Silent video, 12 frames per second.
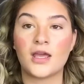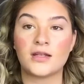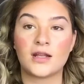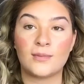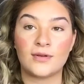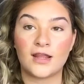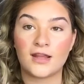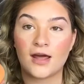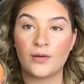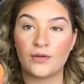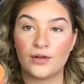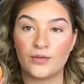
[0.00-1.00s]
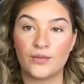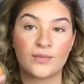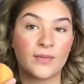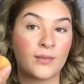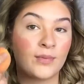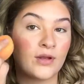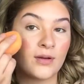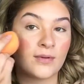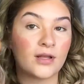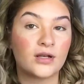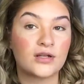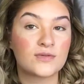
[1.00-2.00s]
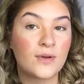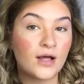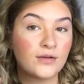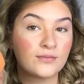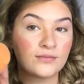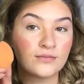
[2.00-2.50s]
And I blend that in with my beauty blender as well.